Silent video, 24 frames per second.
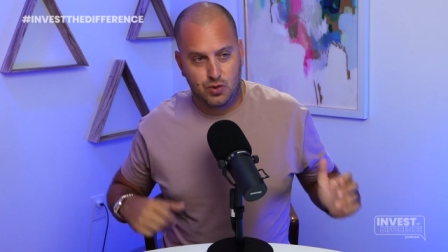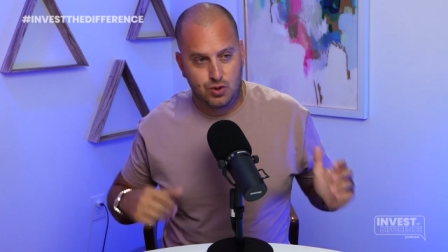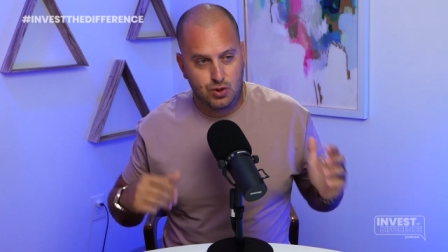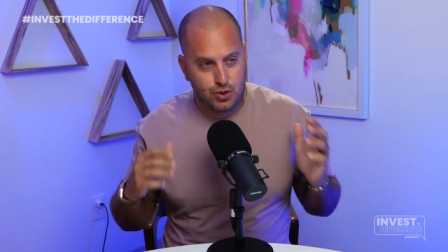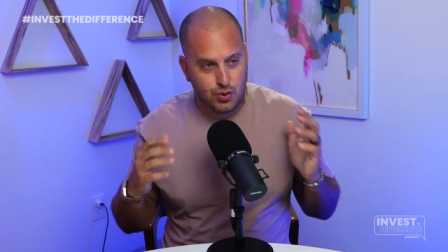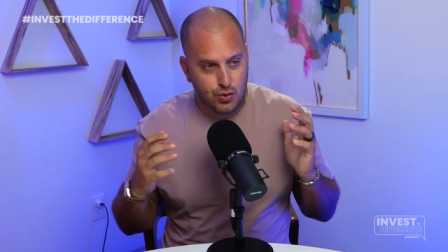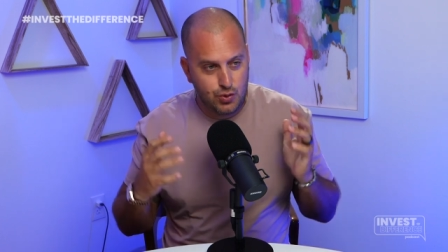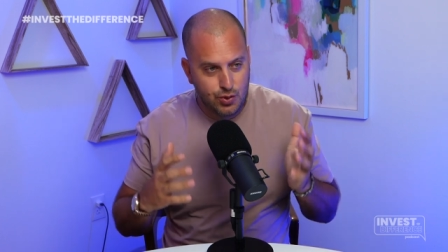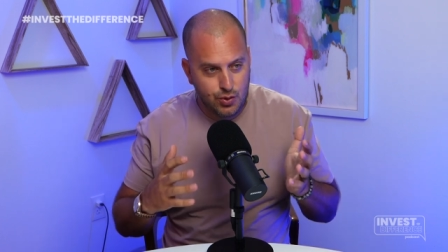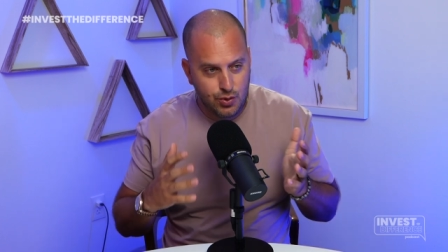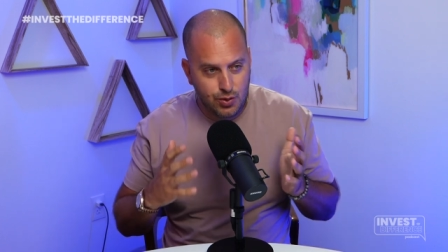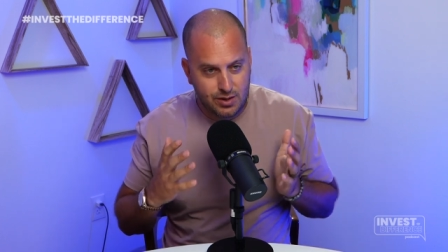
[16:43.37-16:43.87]

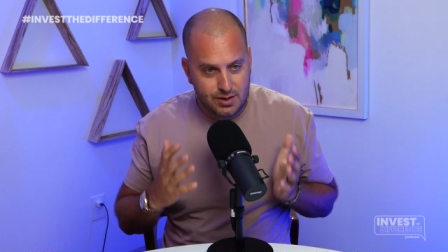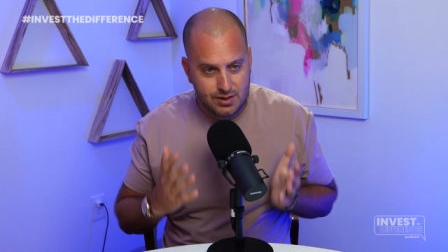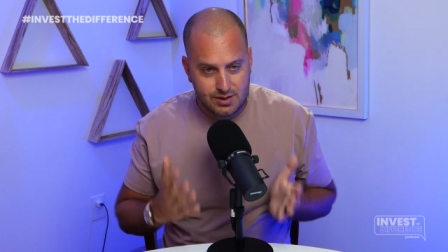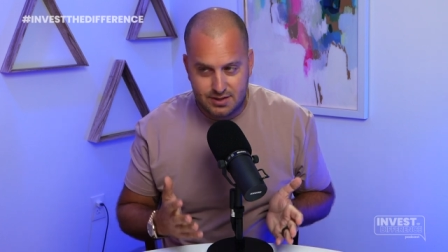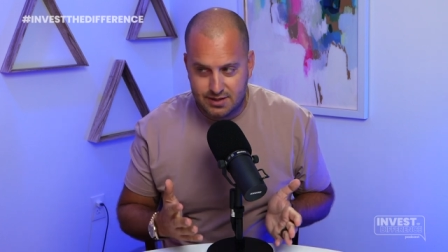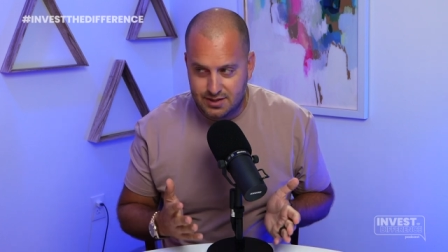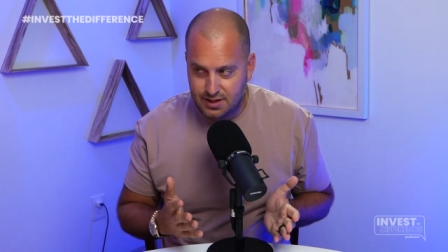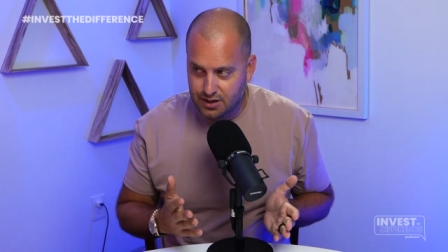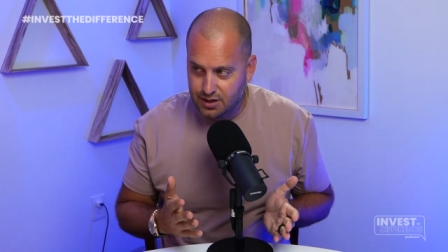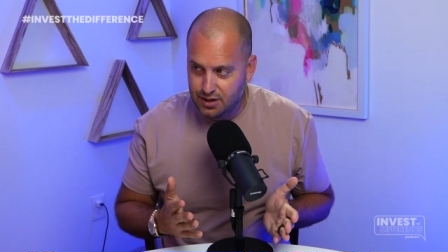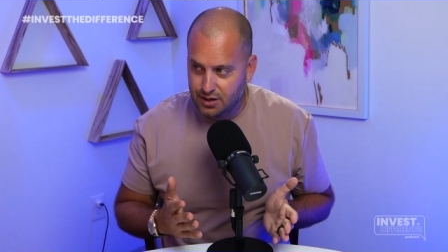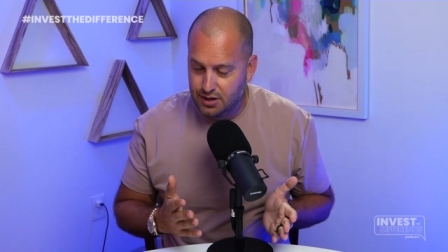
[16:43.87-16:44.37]
Do you
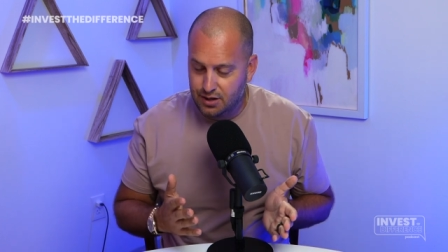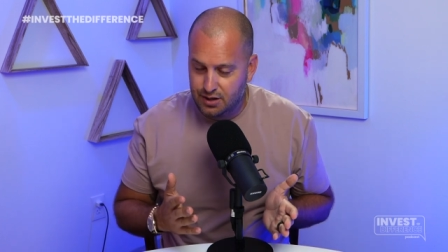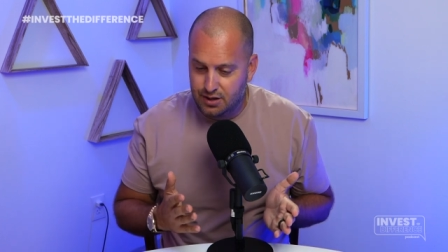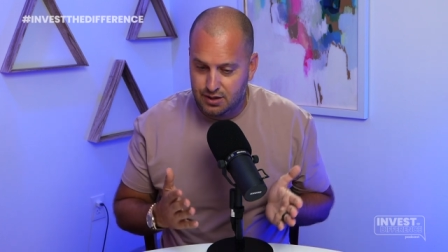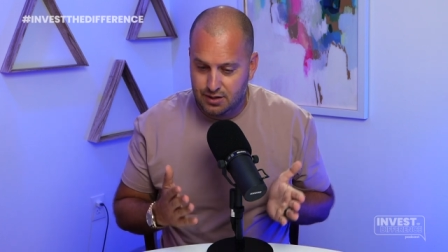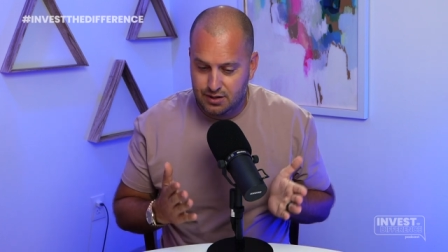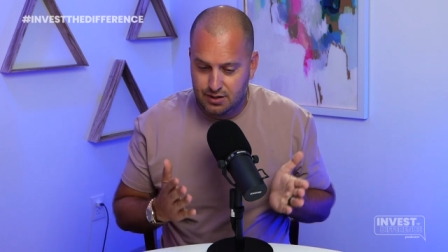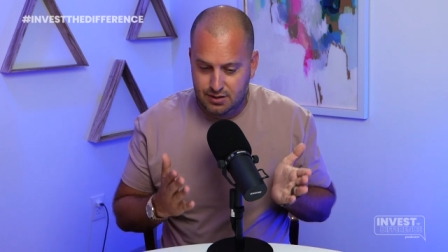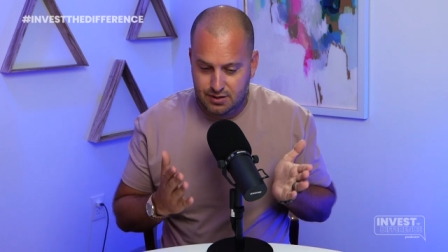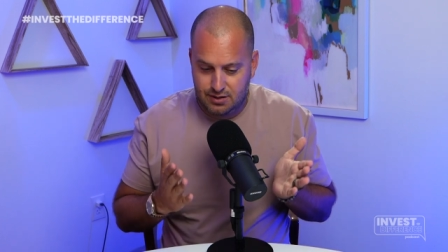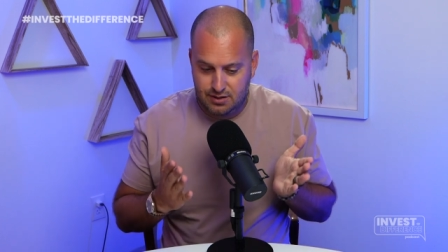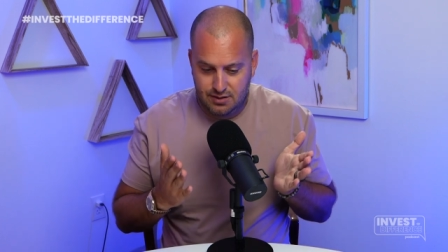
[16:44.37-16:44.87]

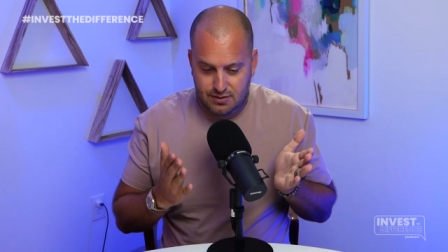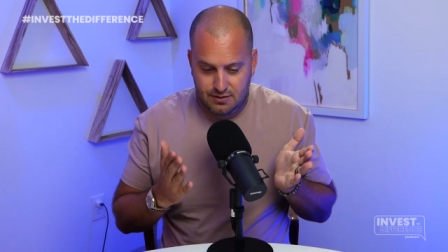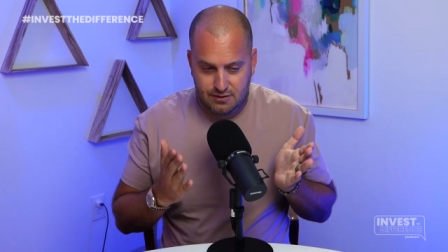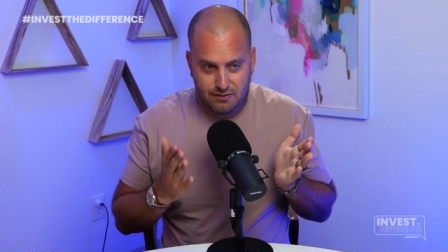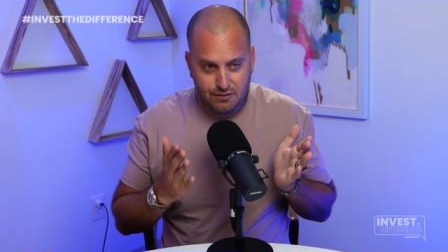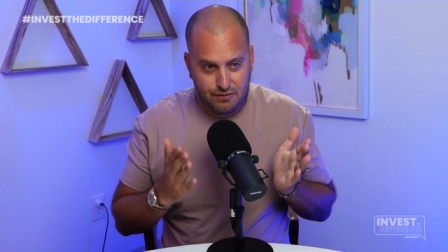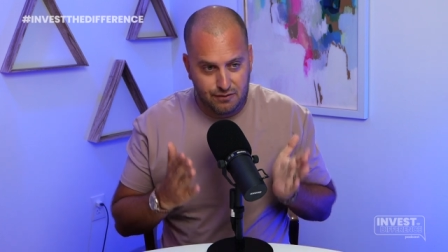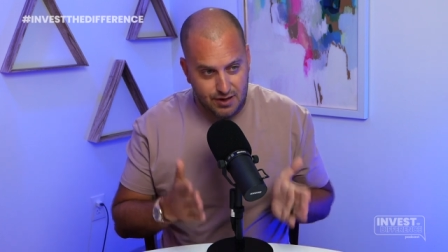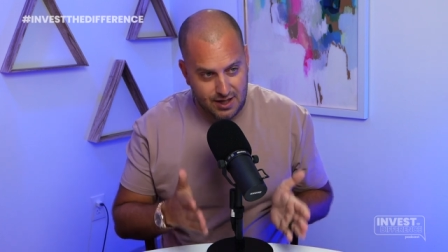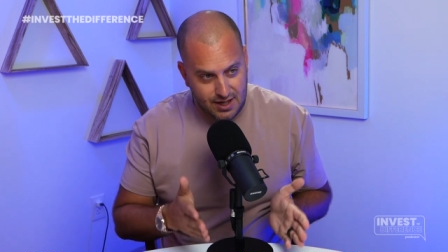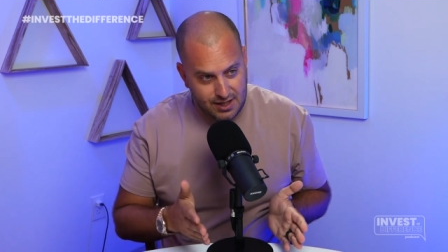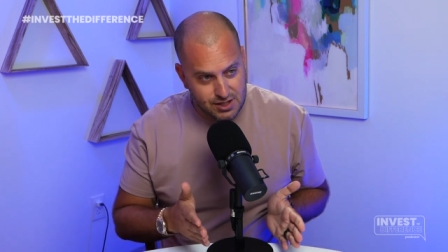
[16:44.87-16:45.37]
consider
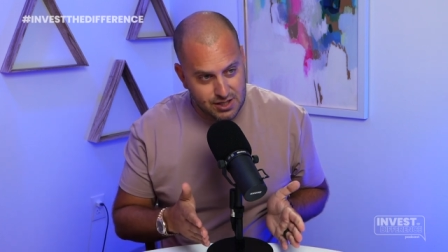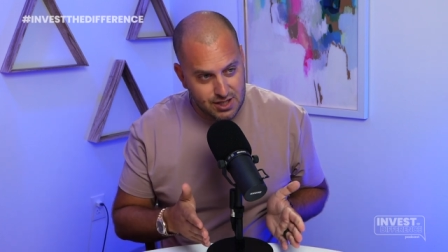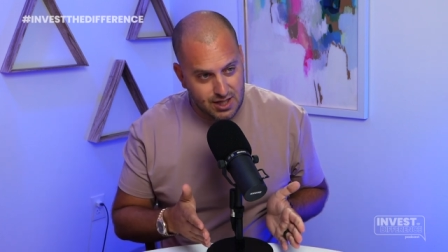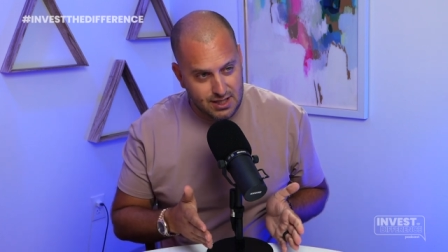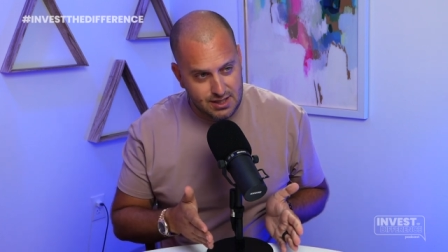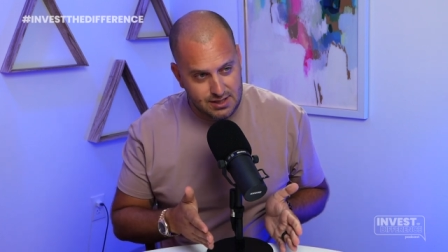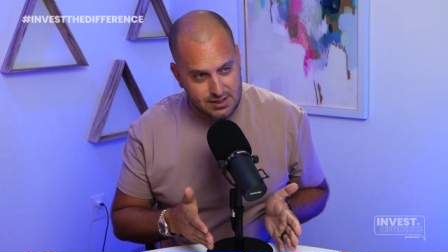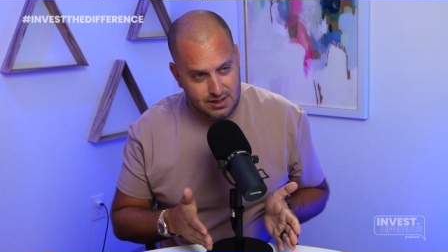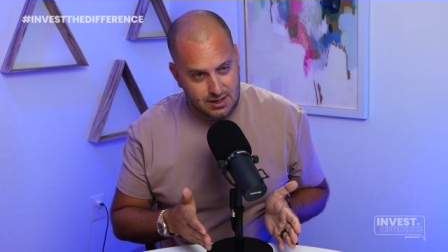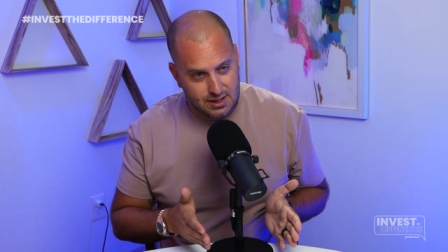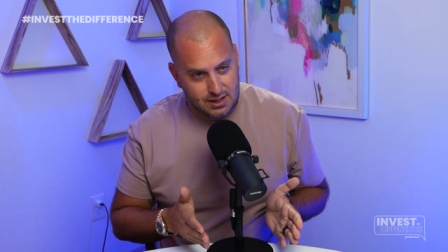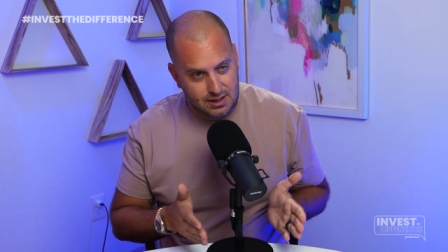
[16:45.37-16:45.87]

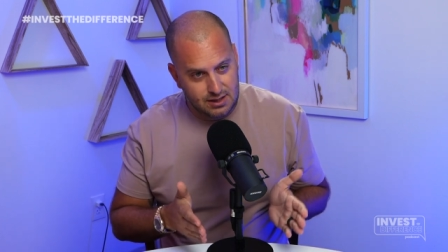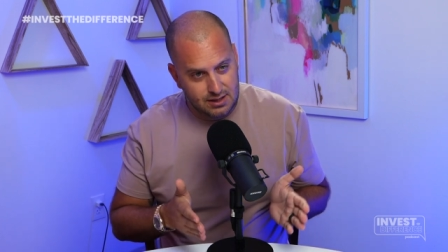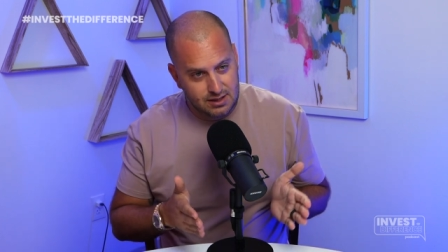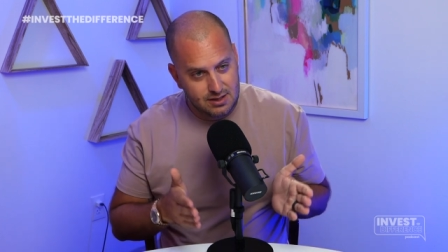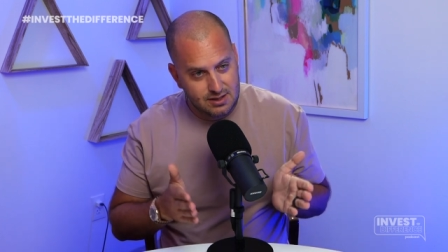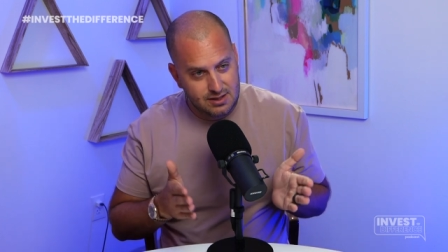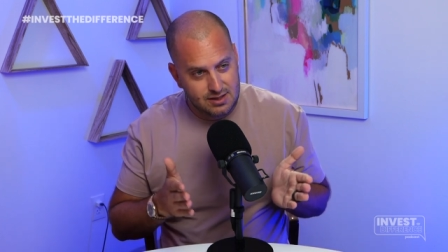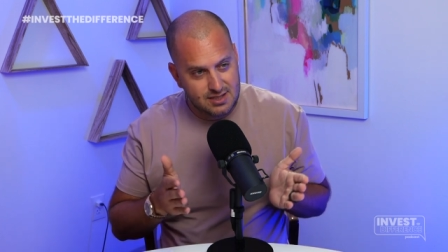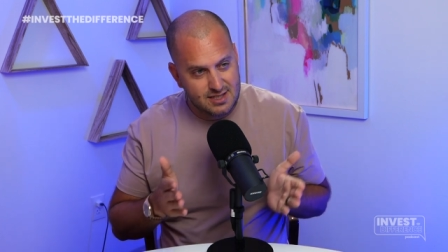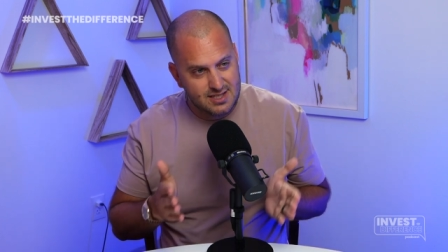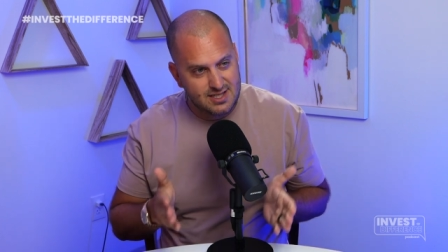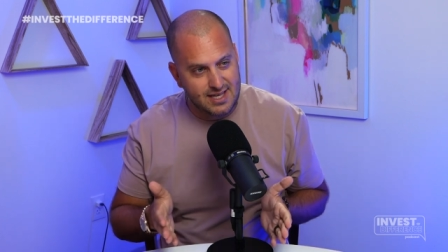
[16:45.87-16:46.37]
franchising
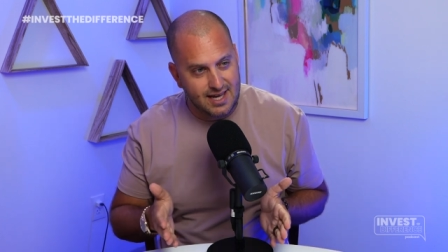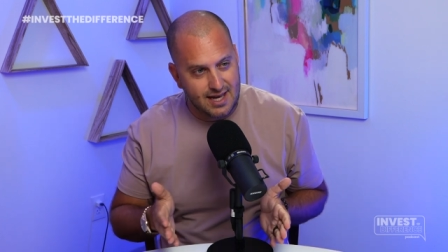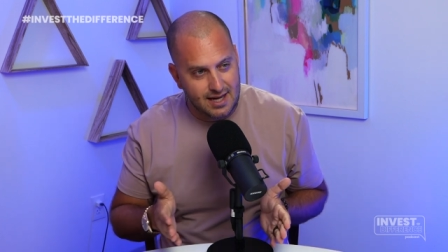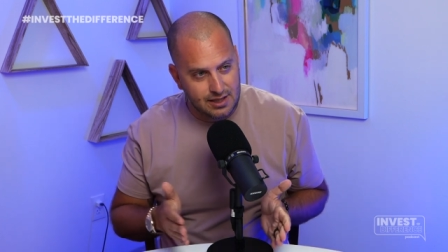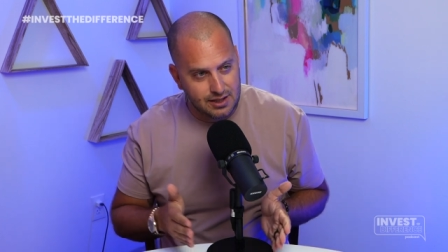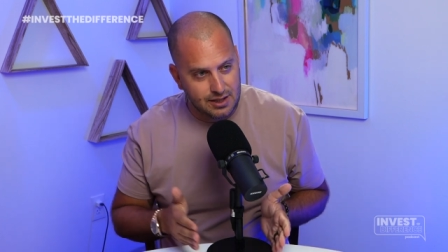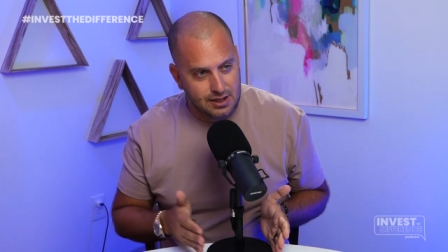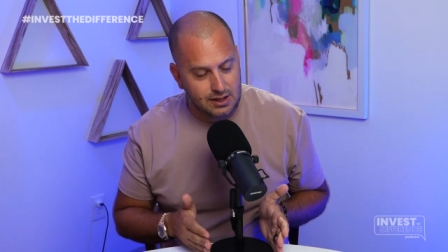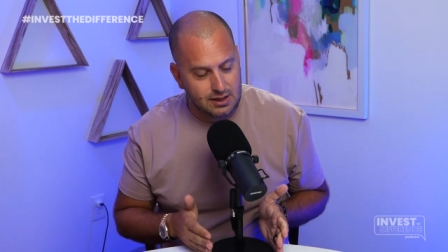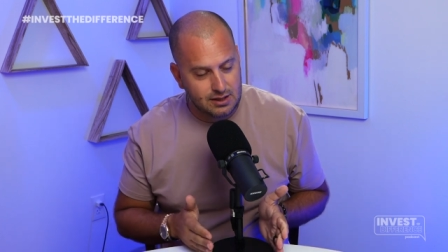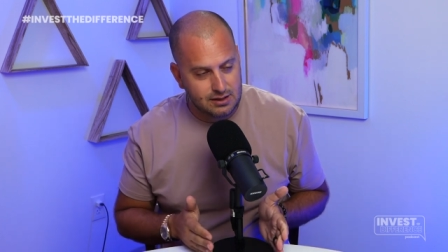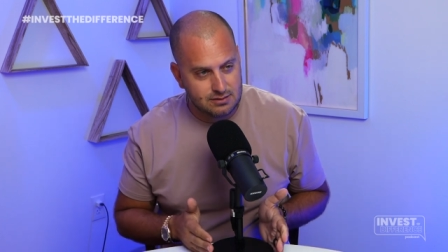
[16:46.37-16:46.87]

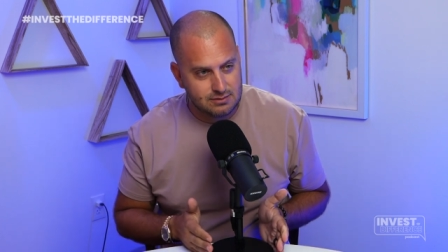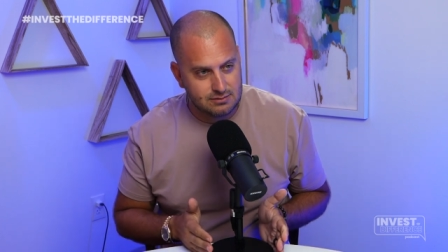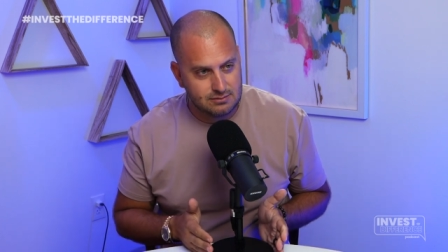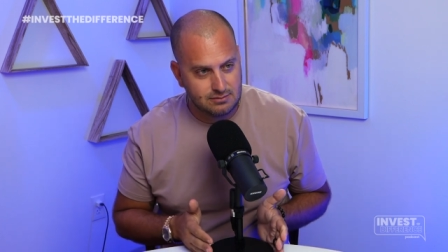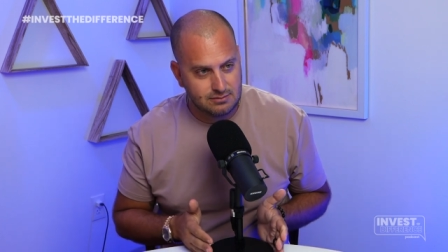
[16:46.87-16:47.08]
scaling?